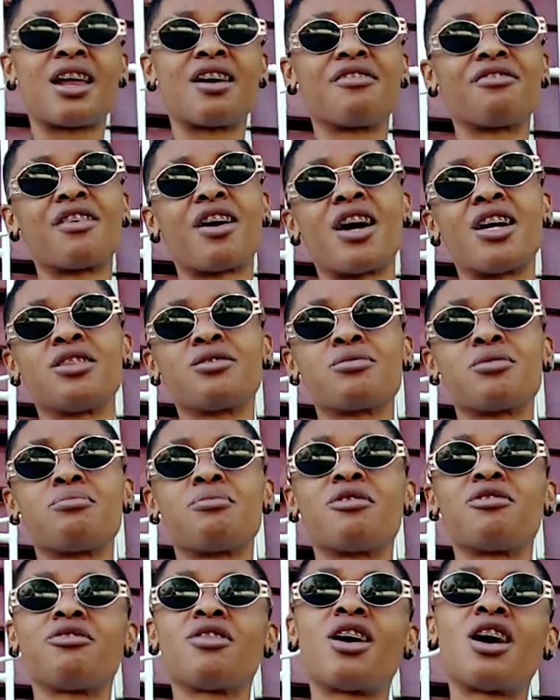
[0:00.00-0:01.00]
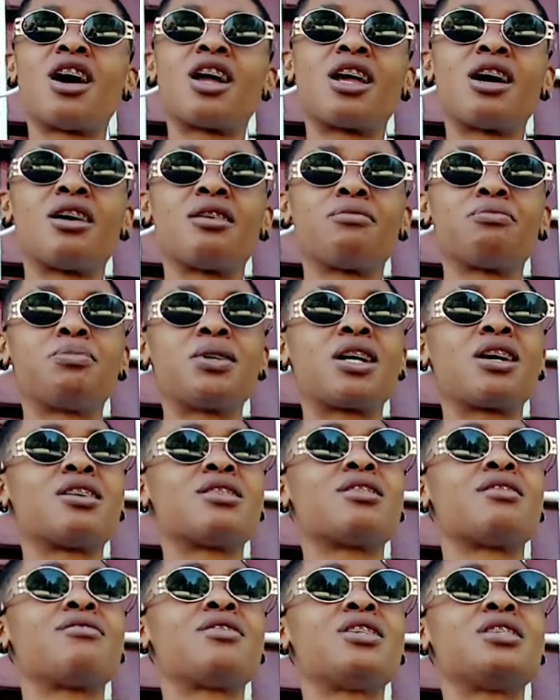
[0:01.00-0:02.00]
I fight with my father because
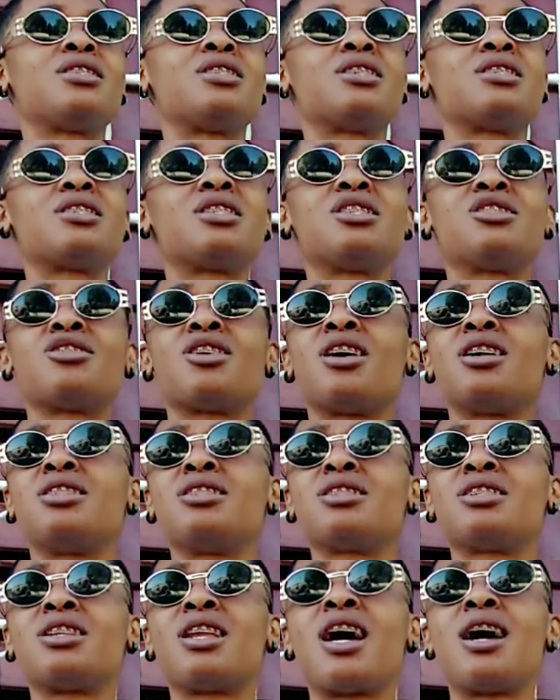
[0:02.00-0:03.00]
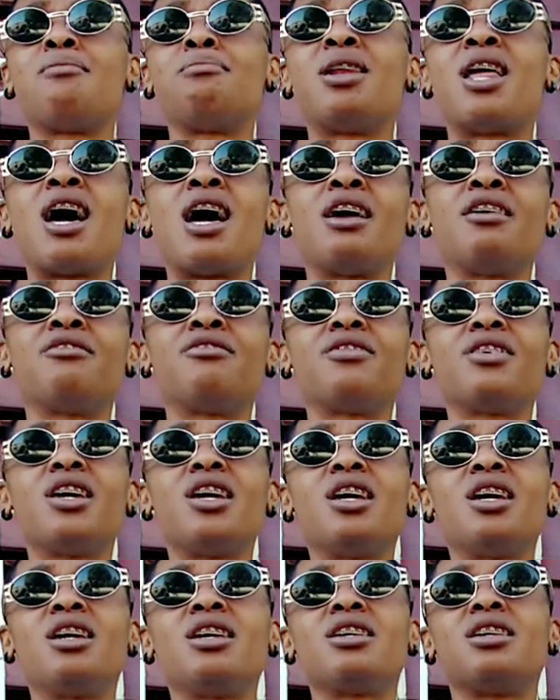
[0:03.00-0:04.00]
of his decisions in life.
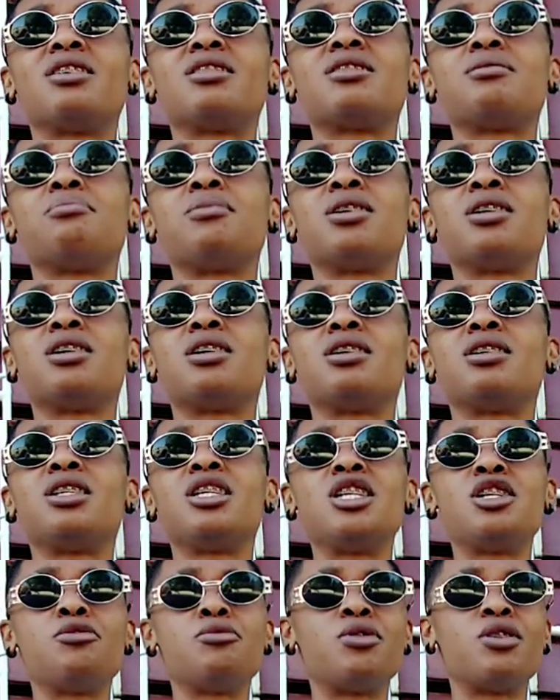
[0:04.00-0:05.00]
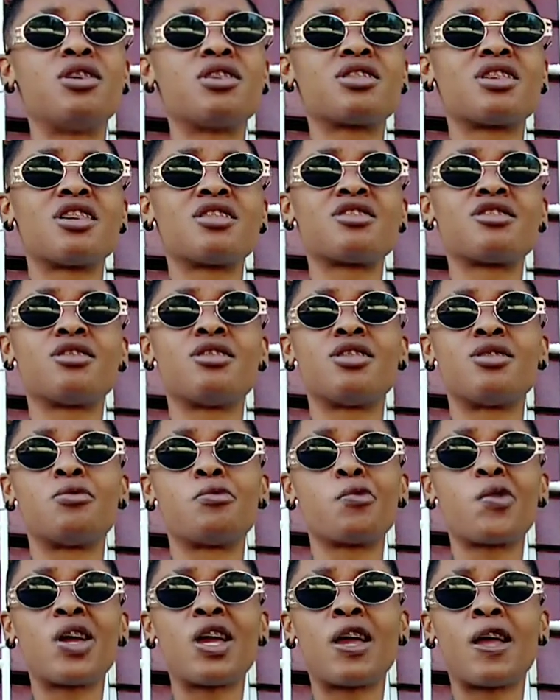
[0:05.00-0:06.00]
You see me? Deal with us a
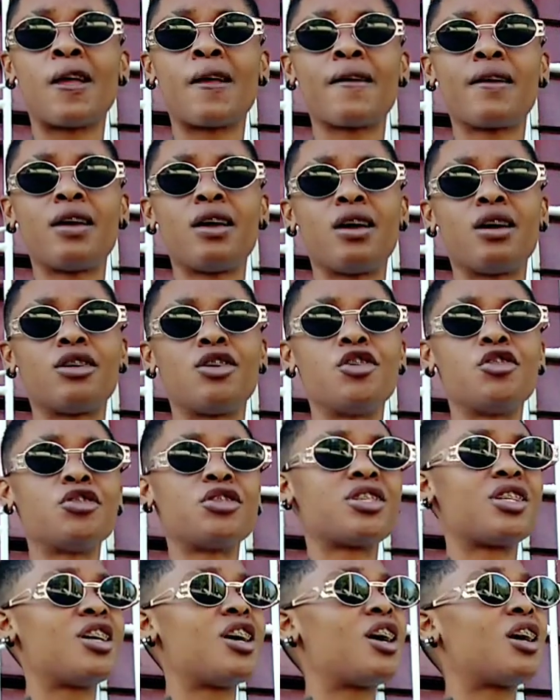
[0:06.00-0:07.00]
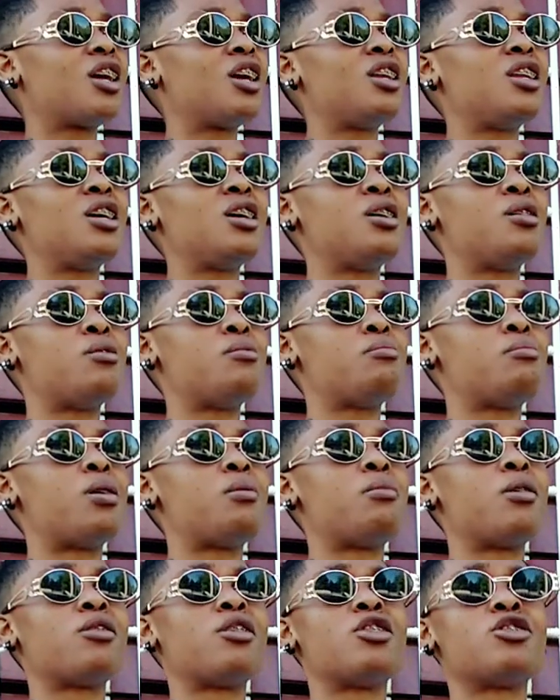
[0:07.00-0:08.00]
certain way. Down to the other day, my
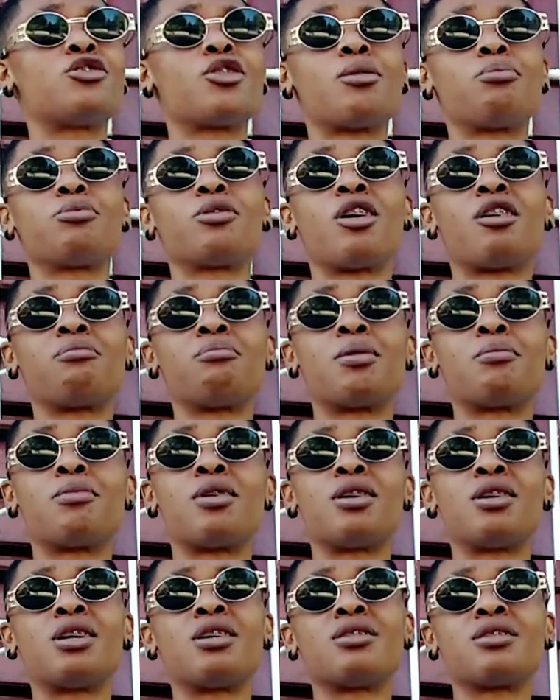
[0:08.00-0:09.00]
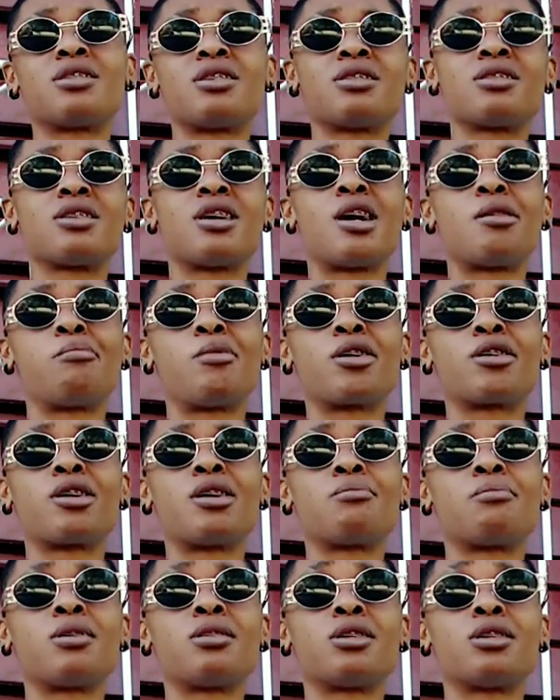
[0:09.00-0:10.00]
mother dropped off my brother and sister at my
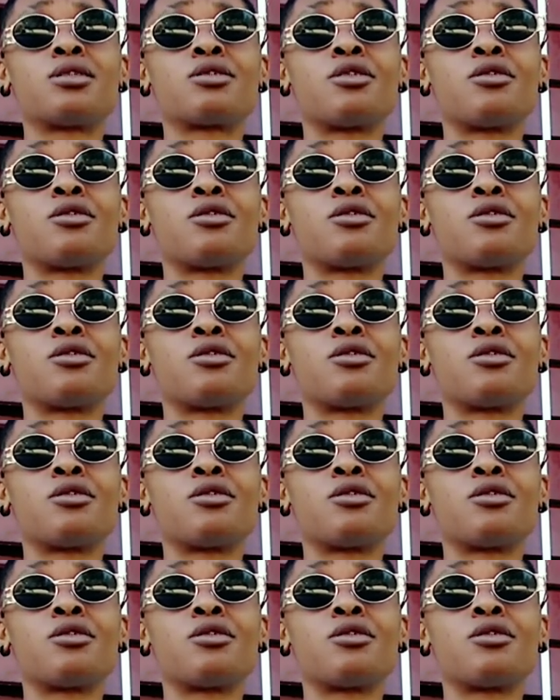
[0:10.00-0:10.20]
grandmother's